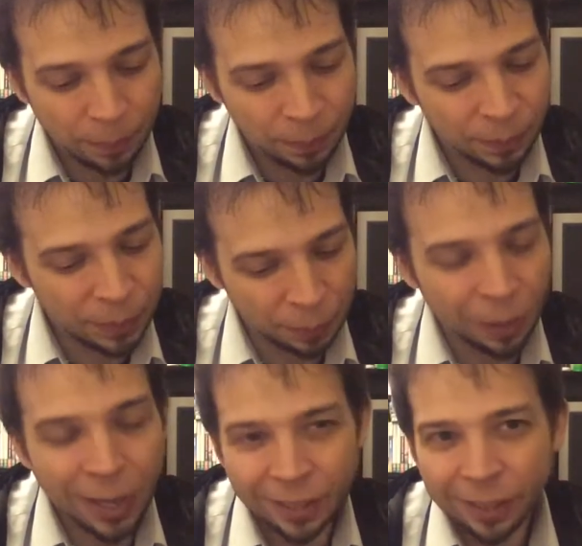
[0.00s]

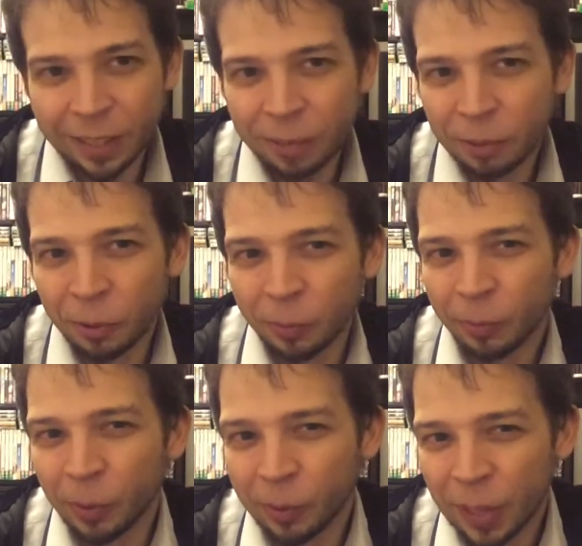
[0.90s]
surprisingly difficult
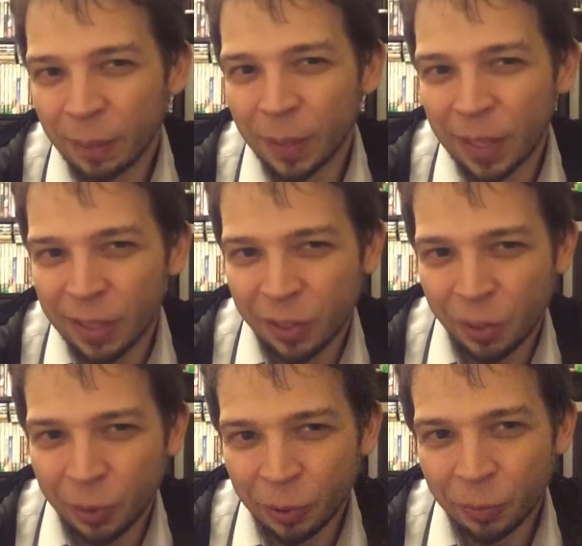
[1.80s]
for something that's so
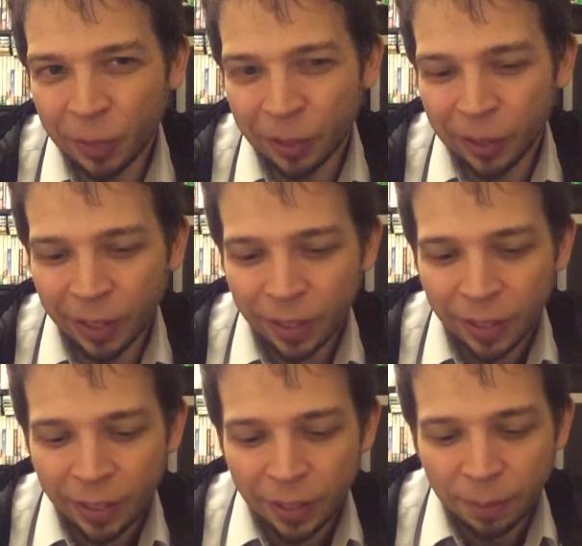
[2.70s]
goofy looking.
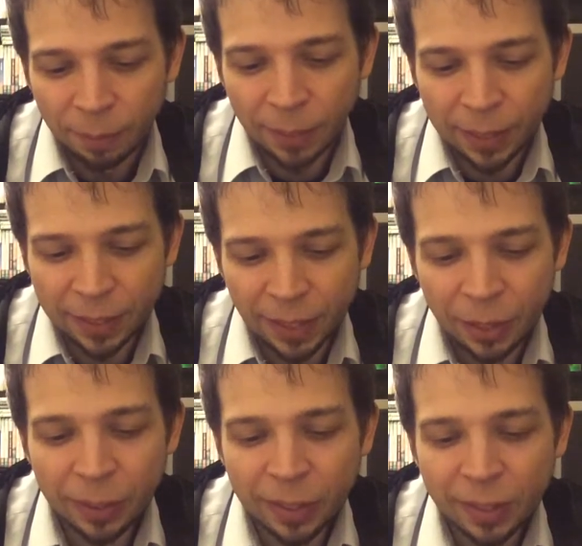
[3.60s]
But you
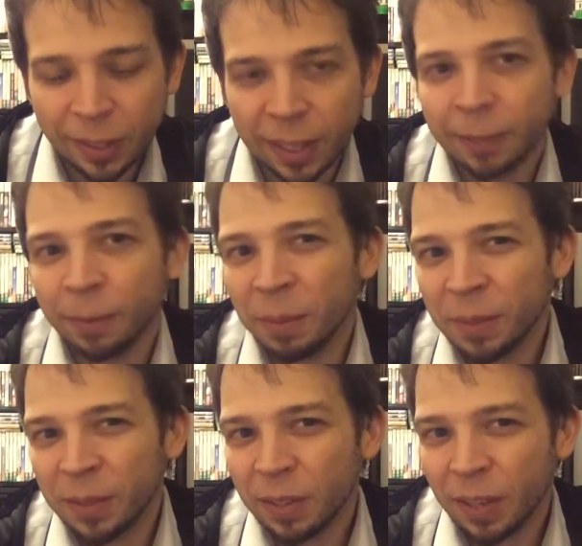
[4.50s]
get to select
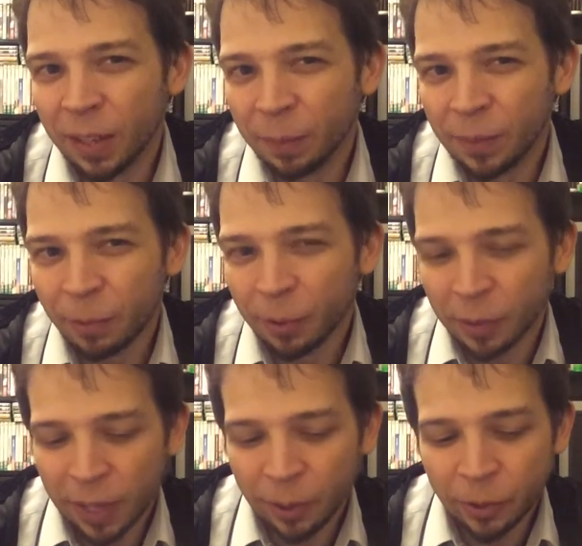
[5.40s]
from different
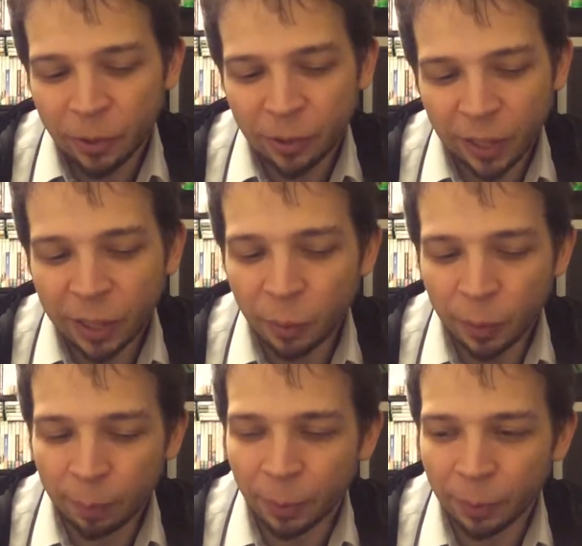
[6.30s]
characters like you would
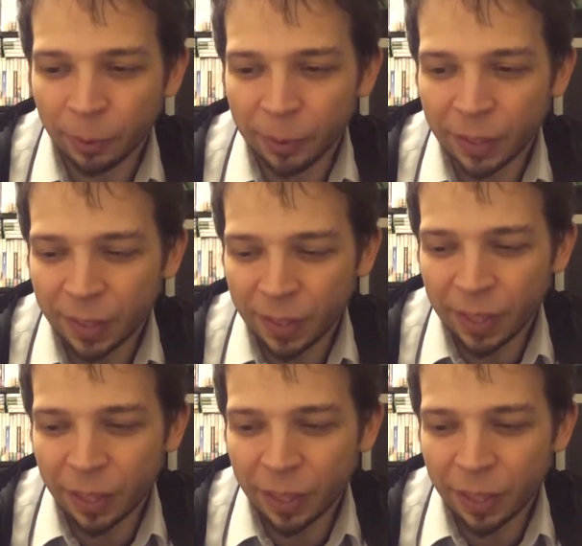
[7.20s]
in Parodius, and then